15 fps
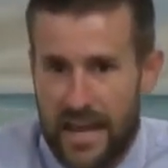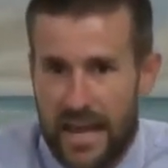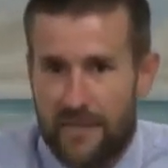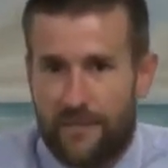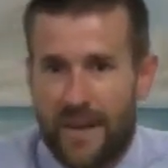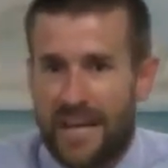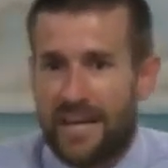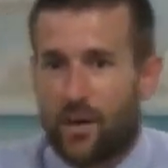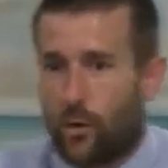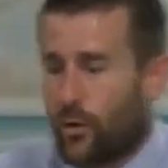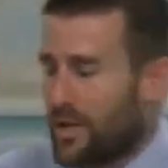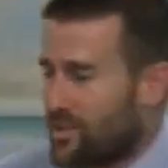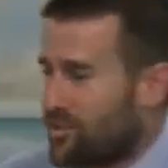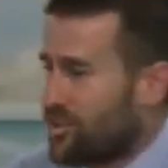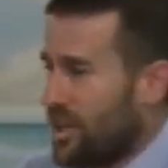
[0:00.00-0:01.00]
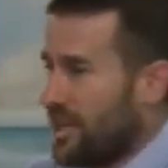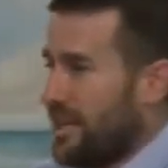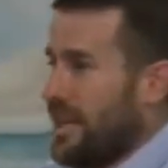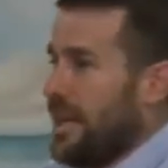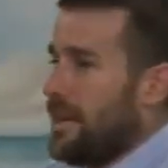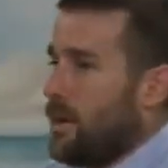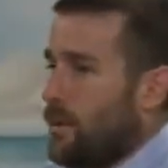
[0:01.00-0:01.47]
If any Christian,
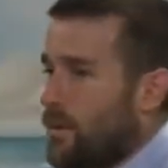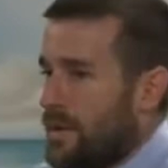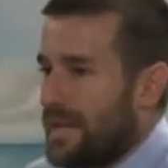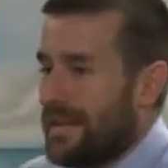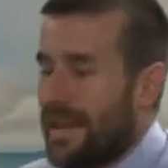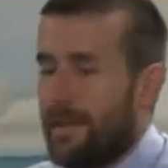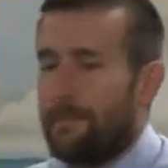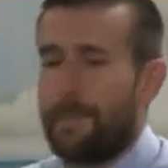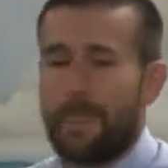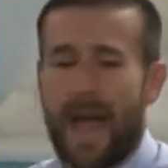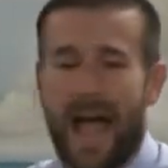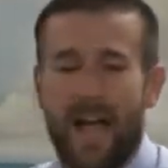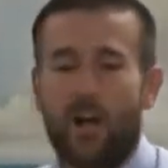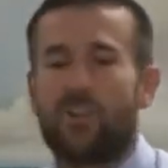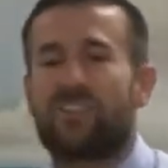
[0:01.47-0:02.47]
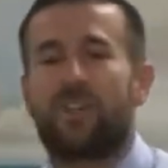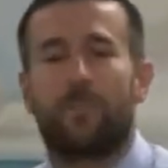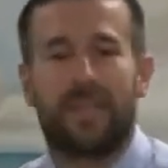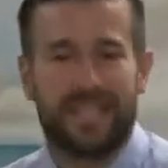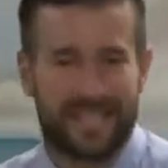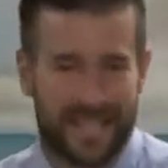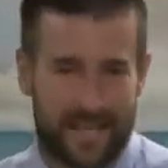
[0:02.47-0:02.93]
I heard
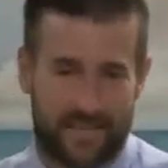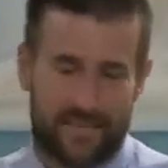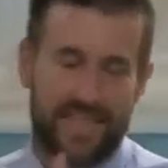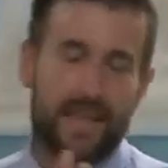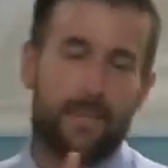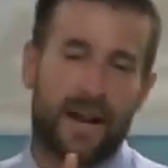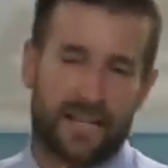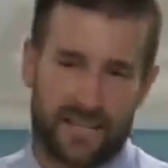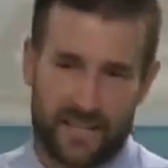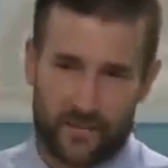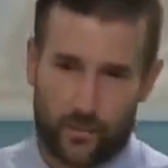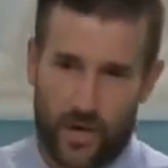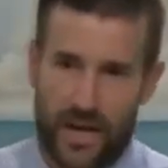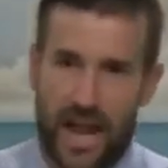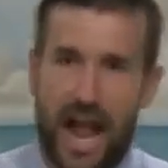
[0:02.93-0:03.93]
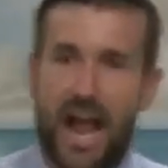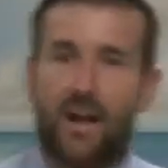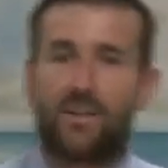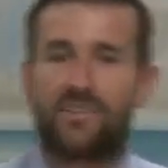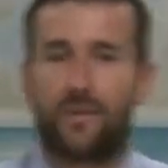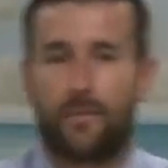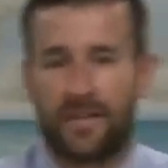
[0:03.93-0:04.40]
somebody say that, think about it this way. I
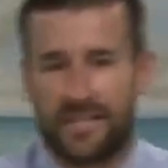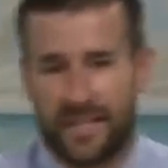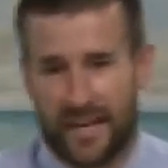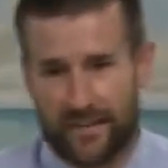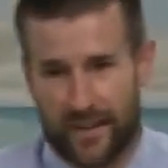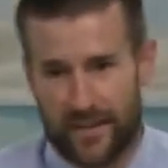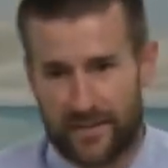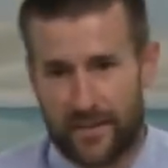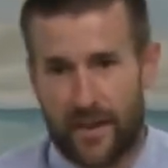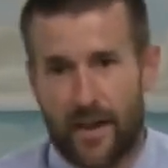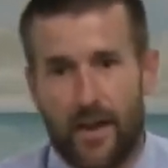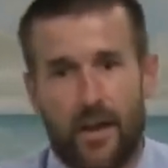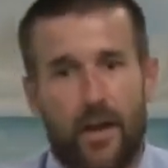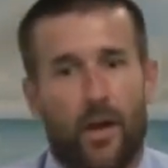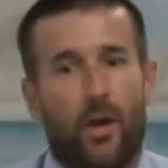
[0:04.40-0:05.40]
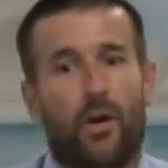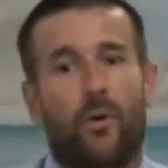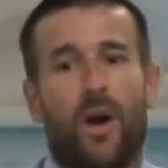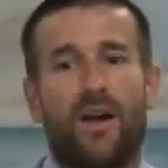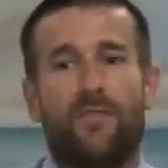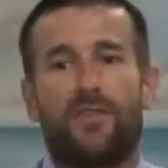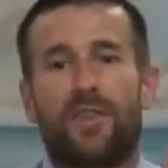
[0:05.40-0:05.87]
heard somebody say this.
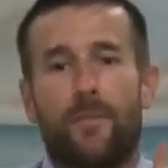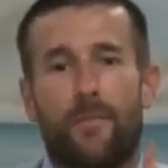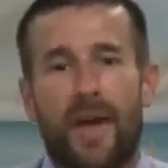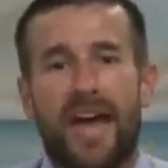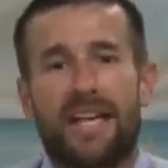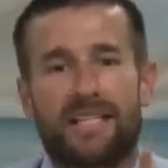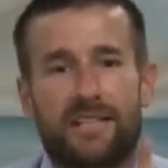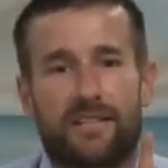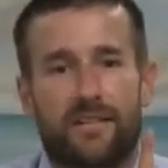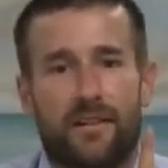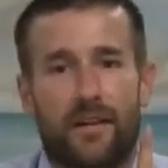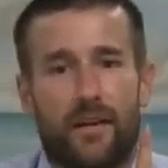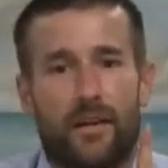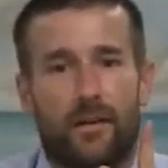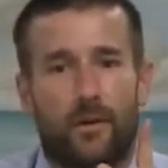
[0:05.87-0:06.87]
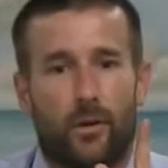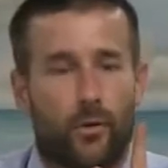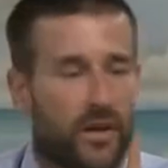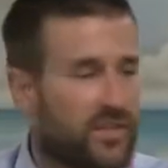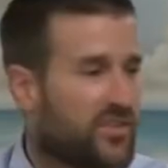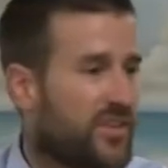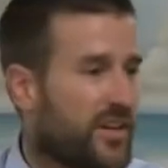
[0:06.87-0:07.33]
Whoever the best
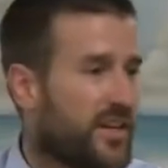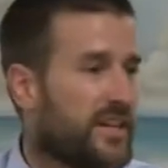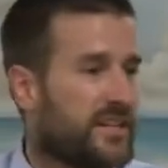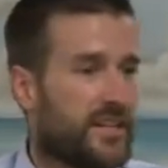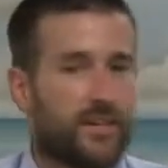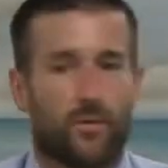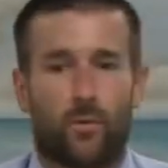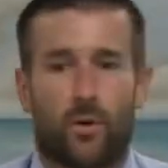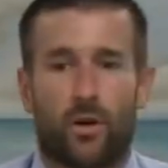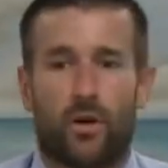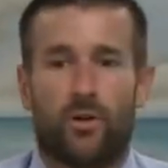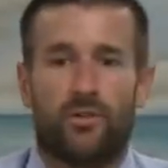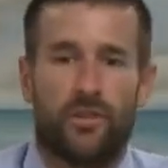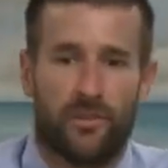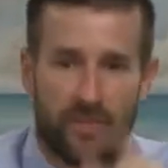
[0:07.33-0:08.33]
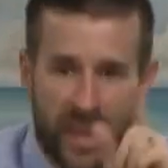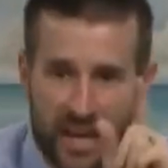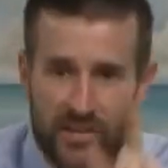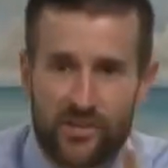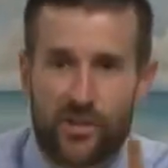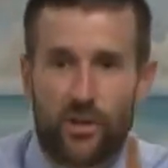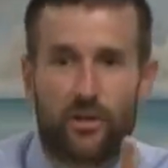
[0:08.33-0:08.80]
Christian is in the world, they
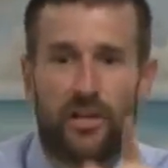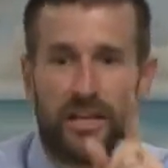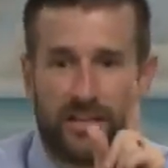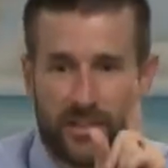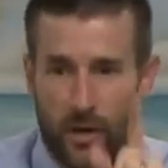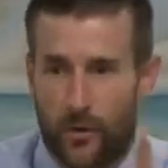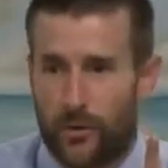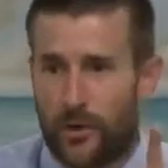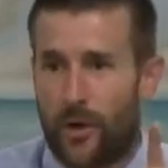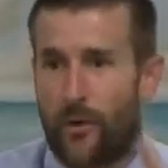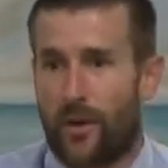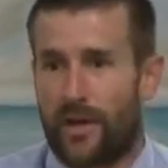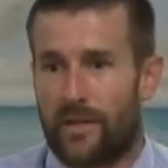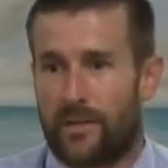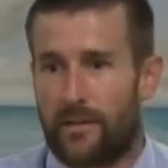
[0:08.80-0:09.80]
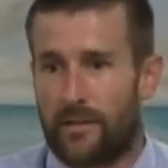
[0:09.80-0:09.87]
surely don't know it.